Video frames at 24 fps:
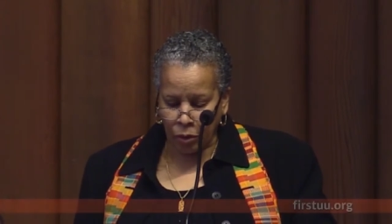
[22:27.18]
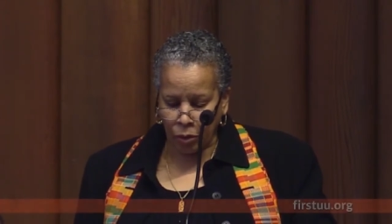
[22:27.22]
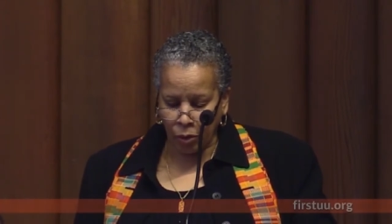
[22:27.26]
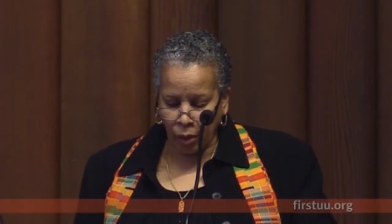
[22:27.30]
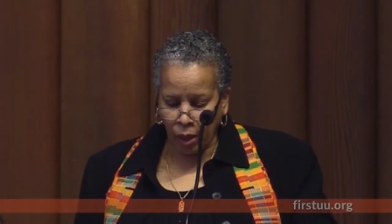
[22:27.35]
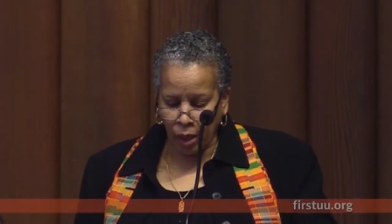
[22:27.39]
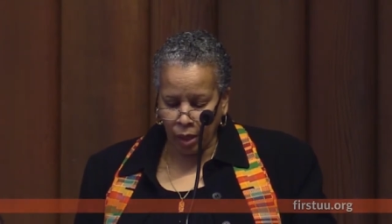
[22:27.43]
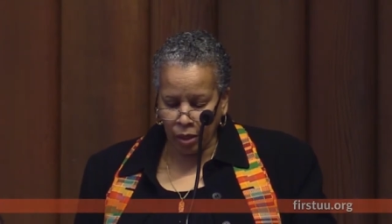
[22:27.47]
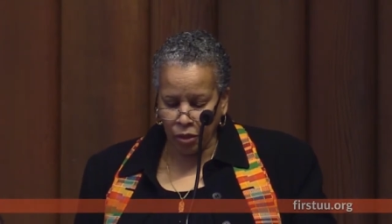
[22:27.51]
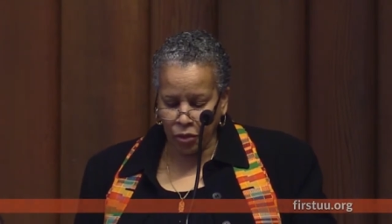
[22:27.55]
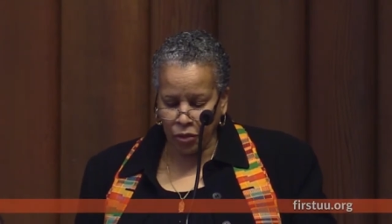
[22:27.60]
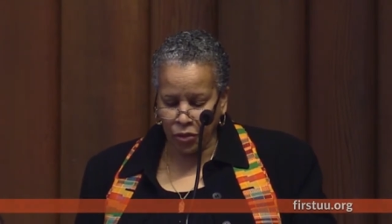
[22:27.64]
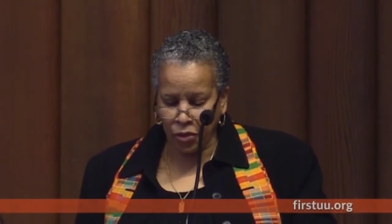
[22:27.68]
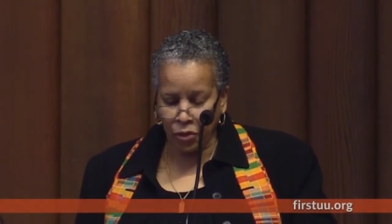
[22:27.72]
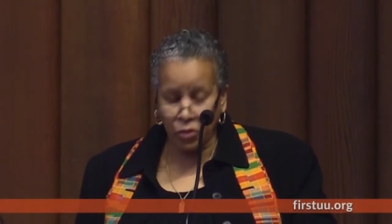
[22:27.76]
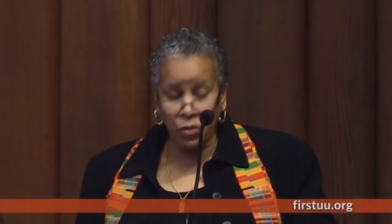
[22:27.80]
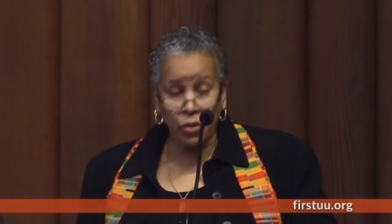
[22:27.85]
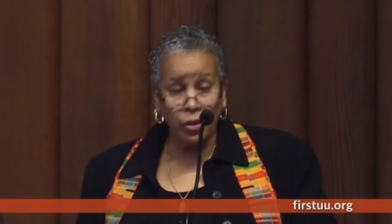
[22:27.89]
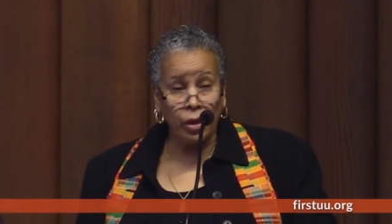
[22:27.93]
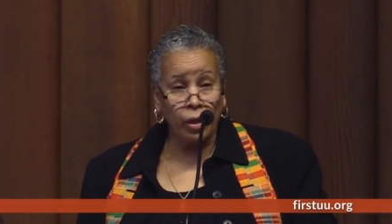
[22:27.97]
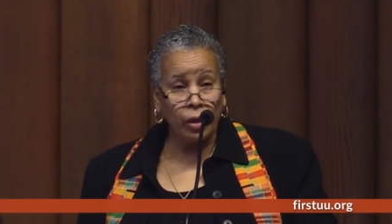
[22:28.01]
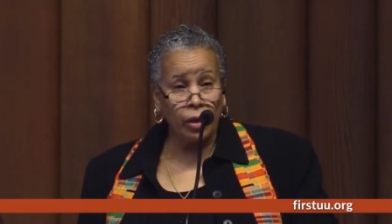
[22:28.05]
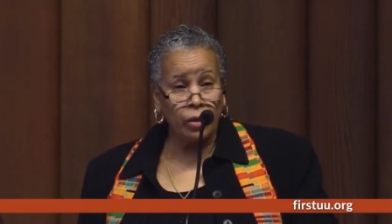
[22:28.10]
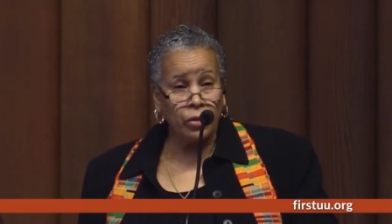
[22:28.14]
So I
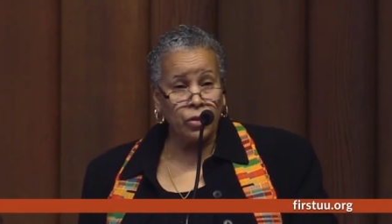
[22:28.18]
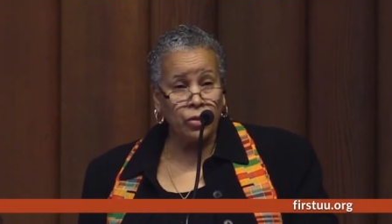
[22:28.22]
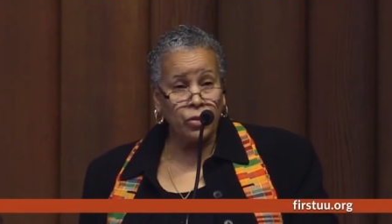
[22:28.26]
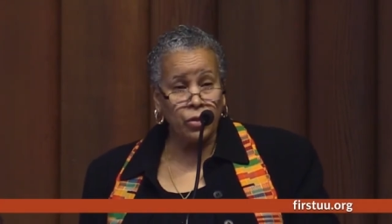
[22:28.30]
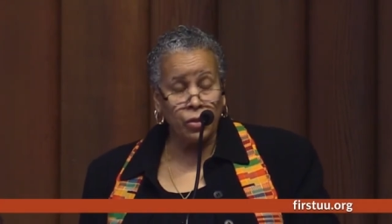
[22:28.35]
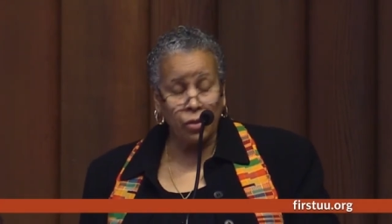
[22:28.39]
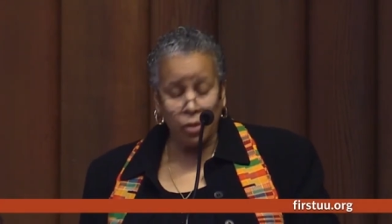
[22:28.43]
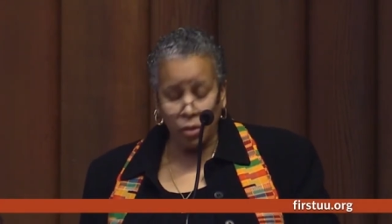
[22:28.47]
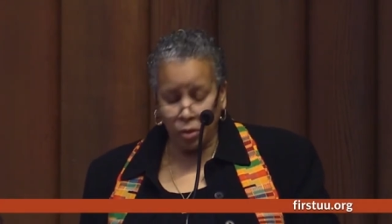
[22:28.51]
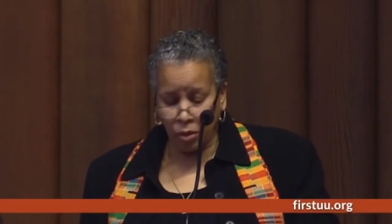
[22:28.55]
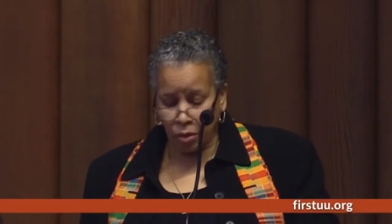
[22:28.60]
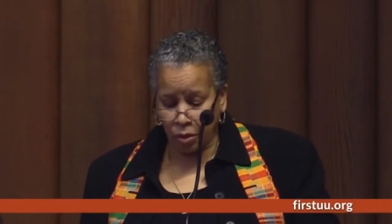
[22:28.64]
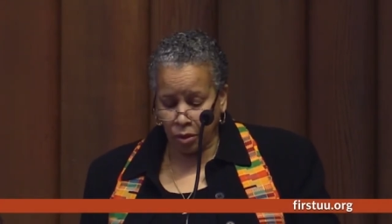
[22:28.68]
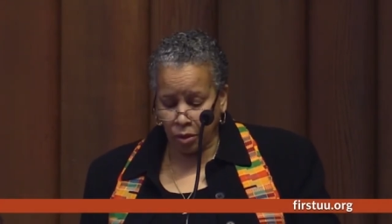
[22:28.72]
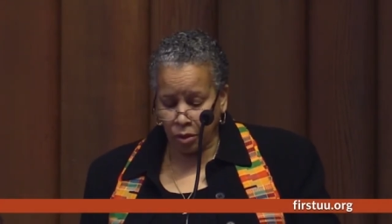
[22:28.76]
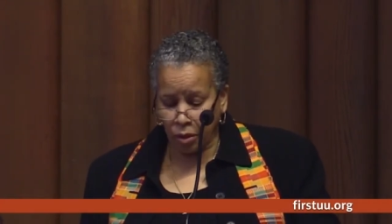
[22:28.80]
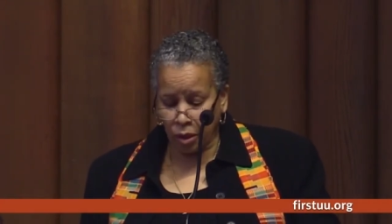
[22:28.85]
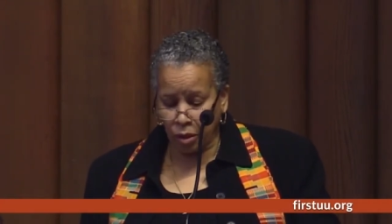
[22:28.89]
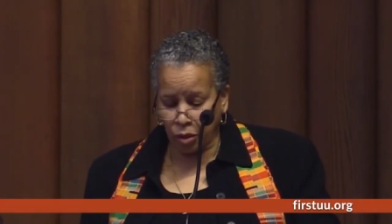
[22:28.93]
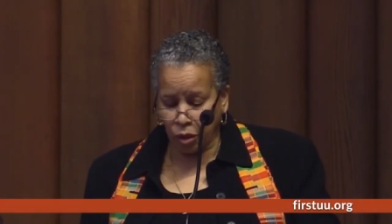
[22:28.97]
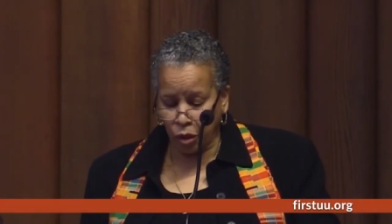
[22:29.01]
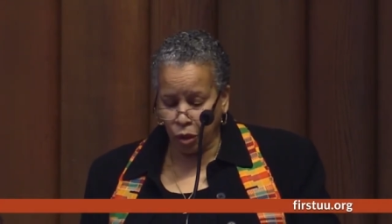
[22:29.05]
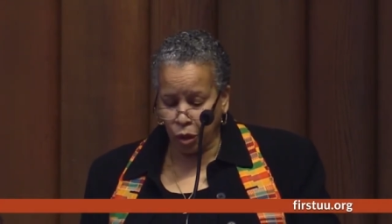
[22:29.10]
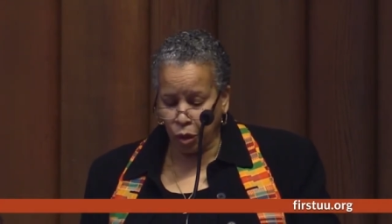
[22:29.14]
suggest
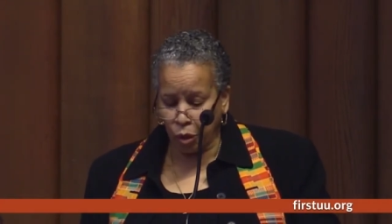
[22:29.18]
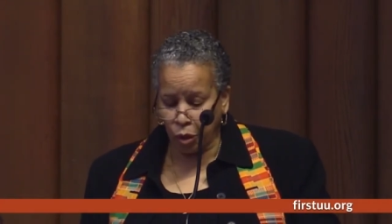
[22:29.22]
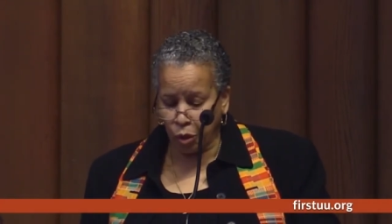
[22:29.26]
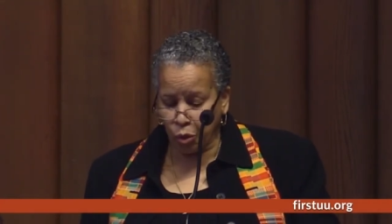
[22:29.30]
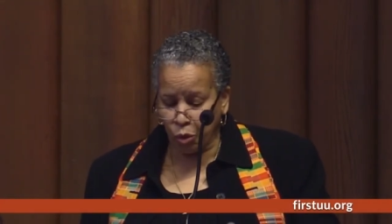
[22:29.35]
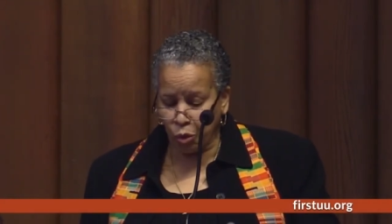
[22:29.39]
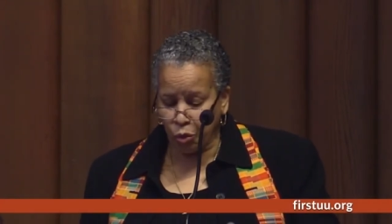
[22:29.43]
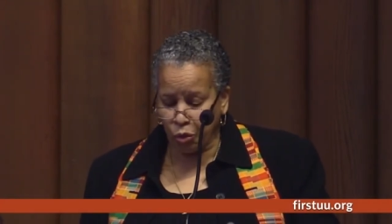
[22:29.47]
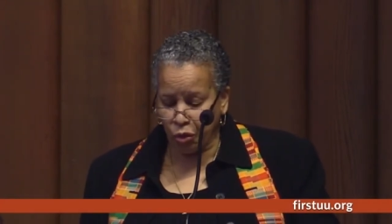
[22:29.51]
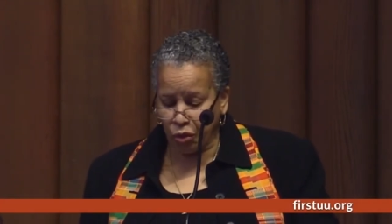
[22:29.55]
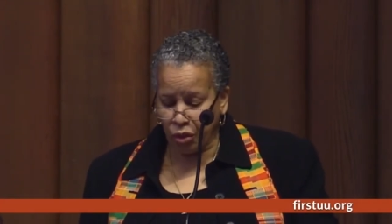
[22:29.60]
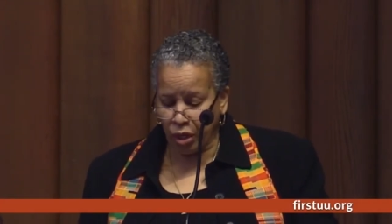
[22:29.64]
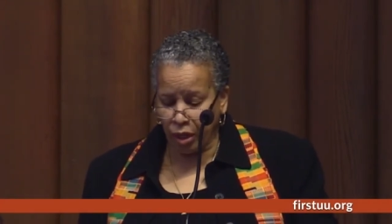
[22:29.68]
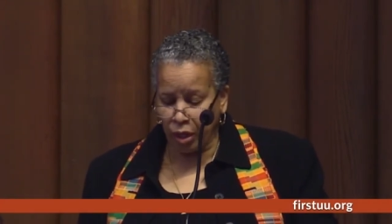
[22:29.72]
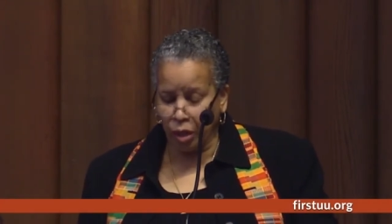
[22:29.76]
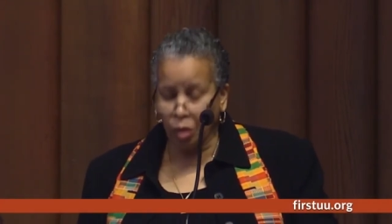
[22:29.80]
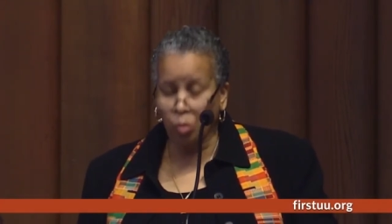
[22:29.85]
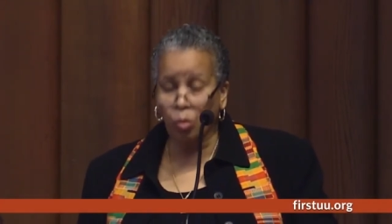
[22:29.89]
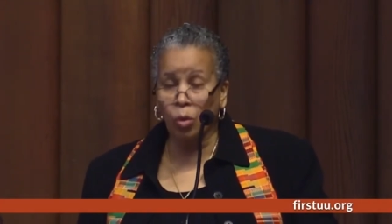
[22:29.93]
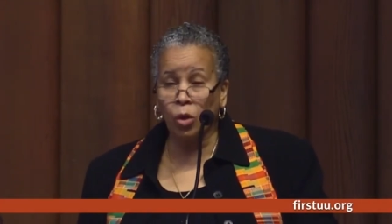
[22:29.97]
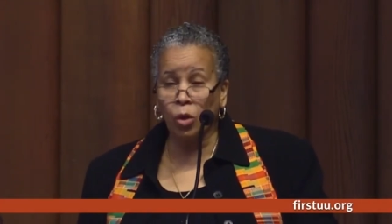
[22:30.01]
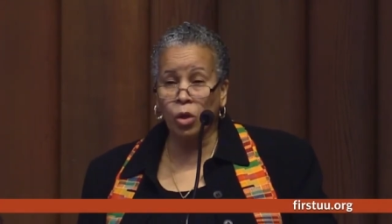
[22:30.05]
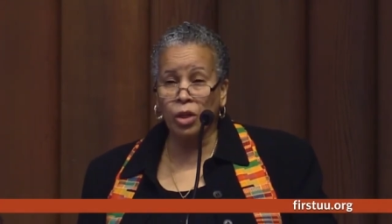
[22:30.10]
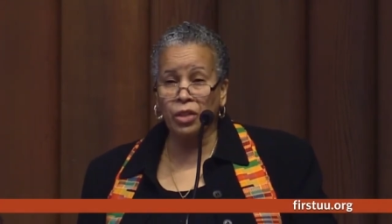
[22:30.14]
that you
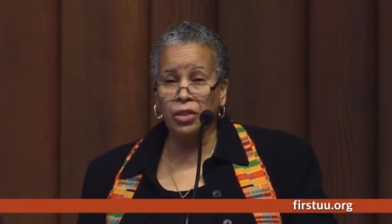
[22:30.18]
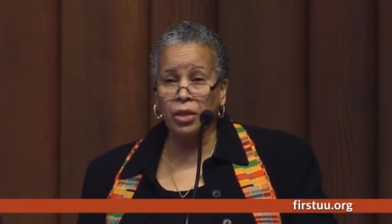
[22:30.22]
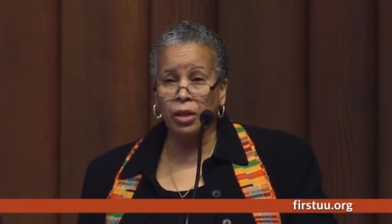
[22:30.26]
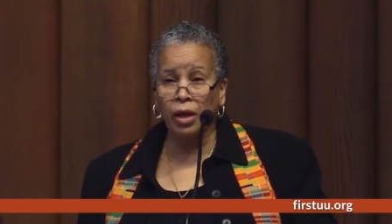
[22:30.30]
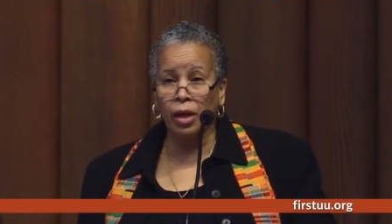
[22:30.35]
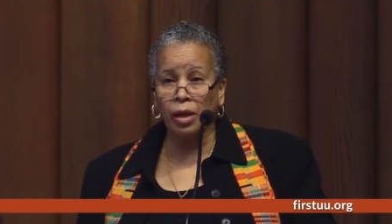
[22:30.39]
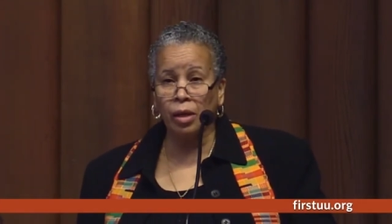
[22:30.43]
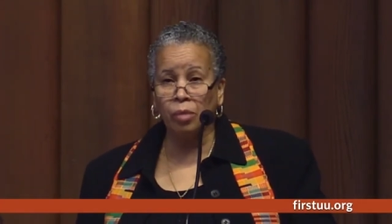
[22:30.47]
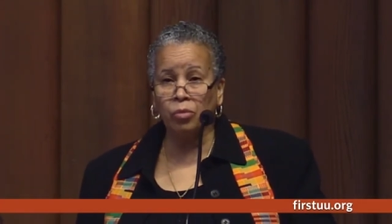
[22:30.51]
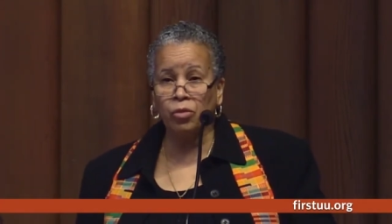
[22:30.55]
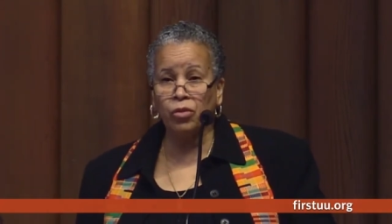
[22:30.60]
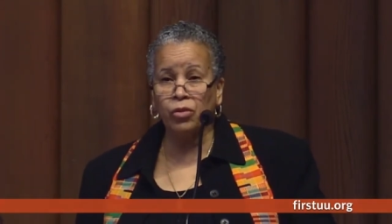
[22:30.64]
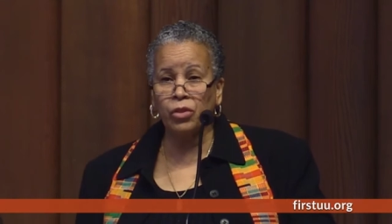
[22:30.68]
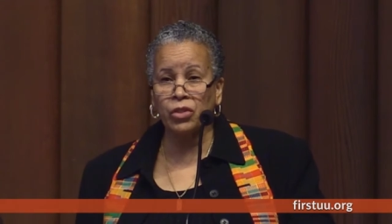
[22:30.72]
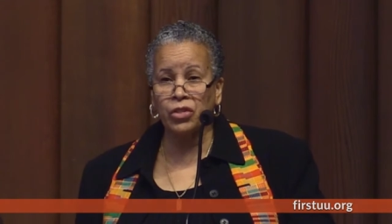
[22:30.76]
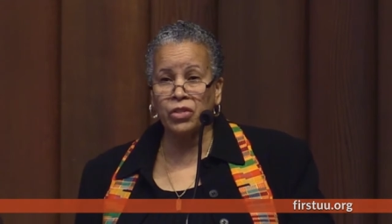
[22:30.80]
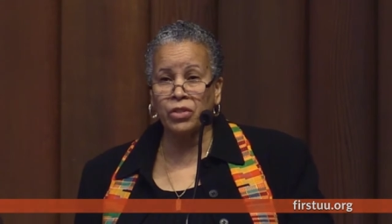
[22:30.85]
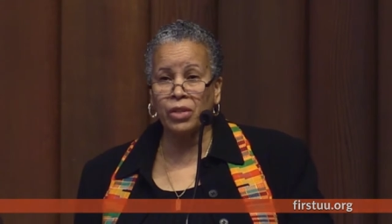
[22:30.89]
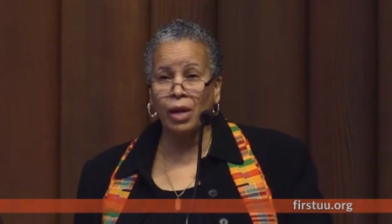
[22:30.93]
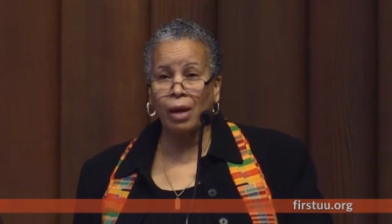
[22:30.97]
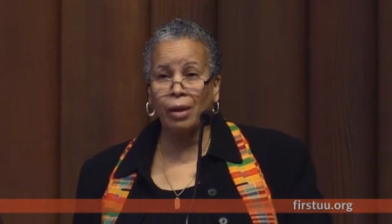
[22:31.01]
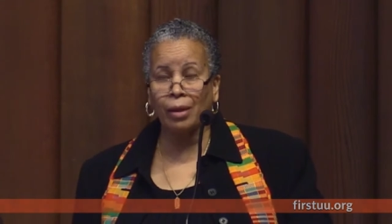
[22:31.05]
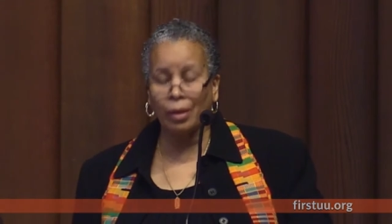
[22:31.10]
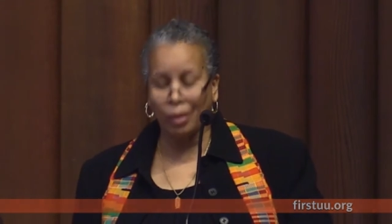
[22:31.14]
take more time for
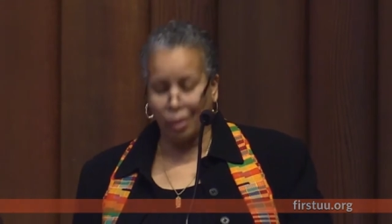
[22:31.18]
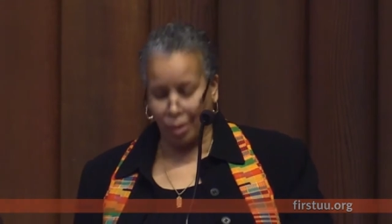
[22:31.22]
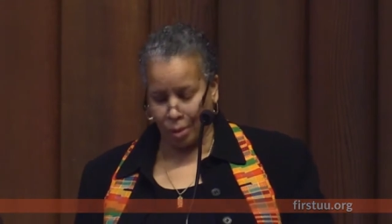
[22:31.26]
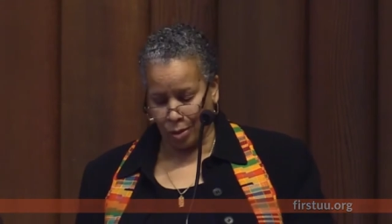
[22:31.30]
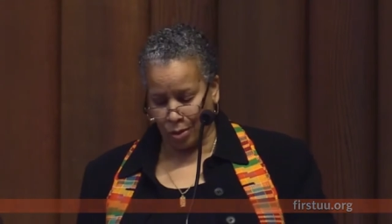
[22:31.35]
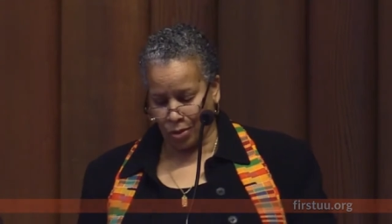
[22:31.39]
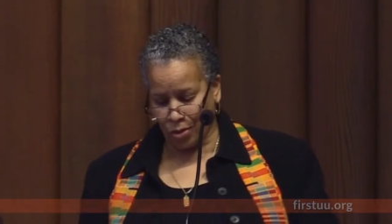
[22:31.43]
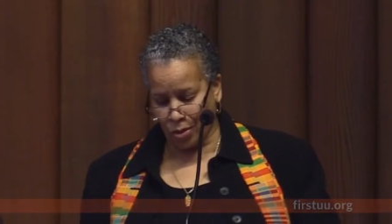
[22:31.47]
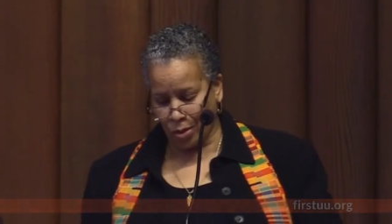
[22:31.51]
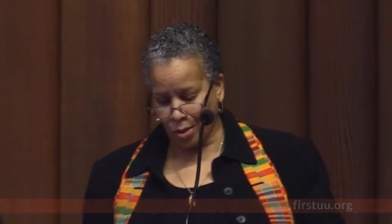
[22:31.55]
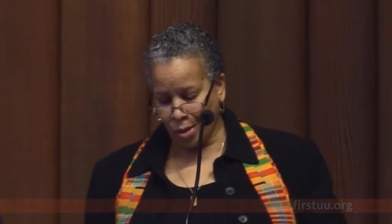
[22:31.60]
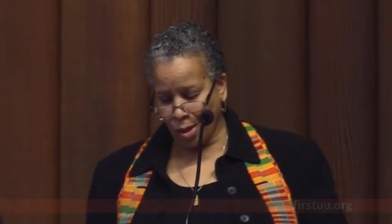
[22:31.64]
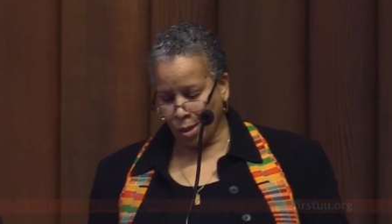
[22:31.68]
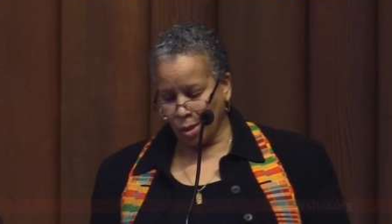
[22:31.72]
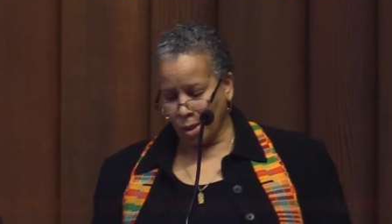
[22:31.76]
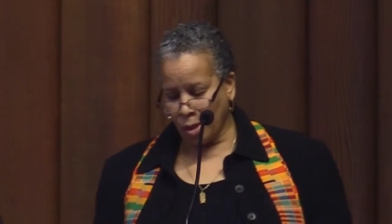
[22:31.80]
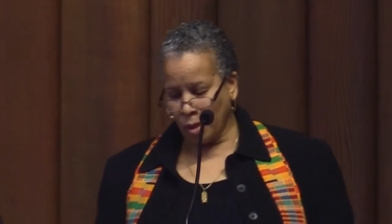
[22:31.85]
silence,